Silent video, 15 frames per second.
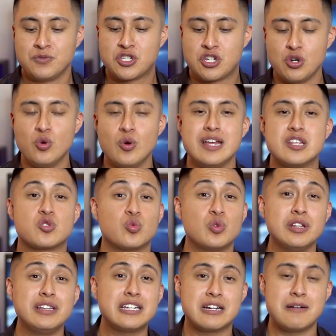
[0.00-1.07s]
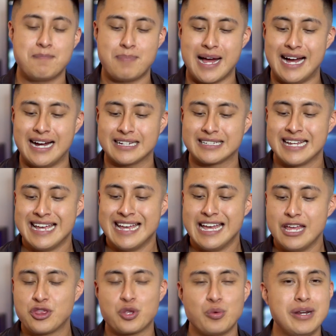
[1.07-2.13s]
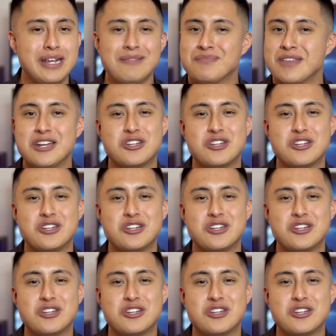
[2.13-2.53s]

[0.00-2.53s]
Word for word: two, it's really compact, and three,